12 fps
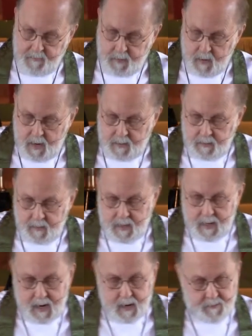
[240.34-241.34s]
tried to
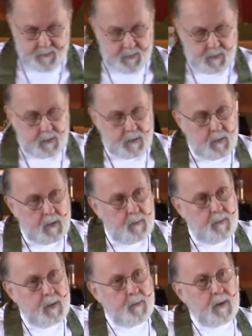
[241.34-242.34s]
lay out for you a
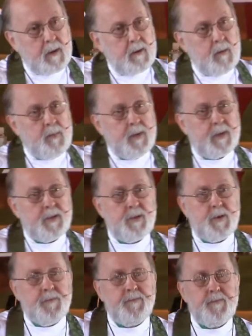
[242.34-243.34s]
biblical
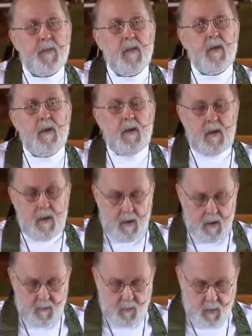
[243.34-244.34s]
picture
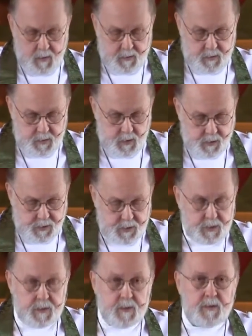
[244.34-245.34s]
of what
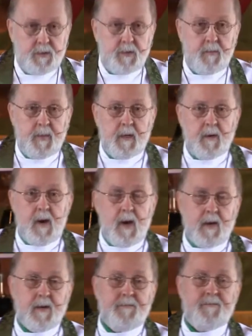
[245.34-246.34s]
church should be
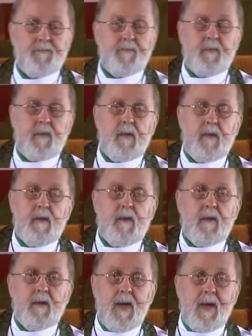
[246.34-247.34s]
like,
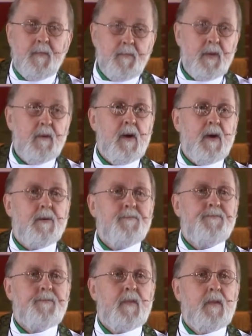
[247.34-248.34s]
can be like.
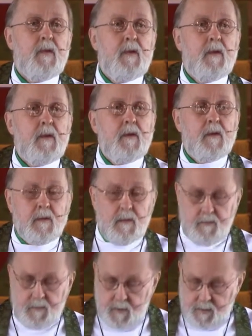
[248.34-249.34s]
And
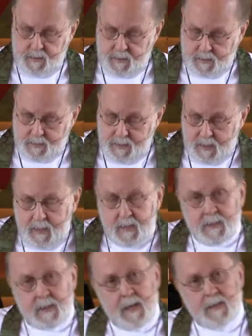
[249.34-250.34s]
first, it
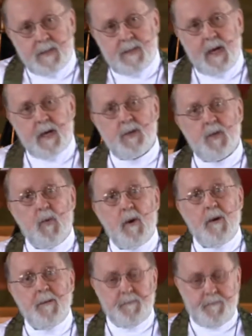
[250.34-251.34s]
is as a sanctuary,